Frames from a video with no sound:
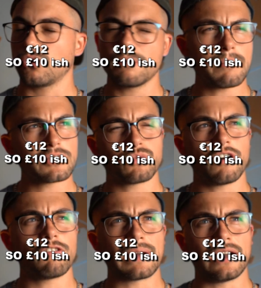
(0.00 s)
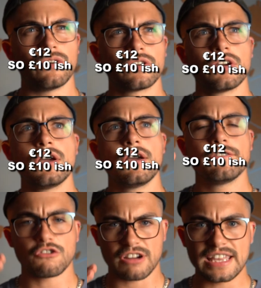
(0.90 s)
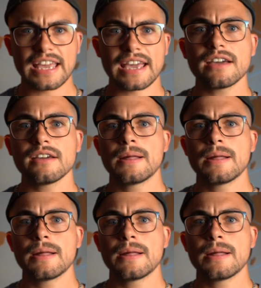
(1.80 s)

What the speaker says: or it might be £12 for a year.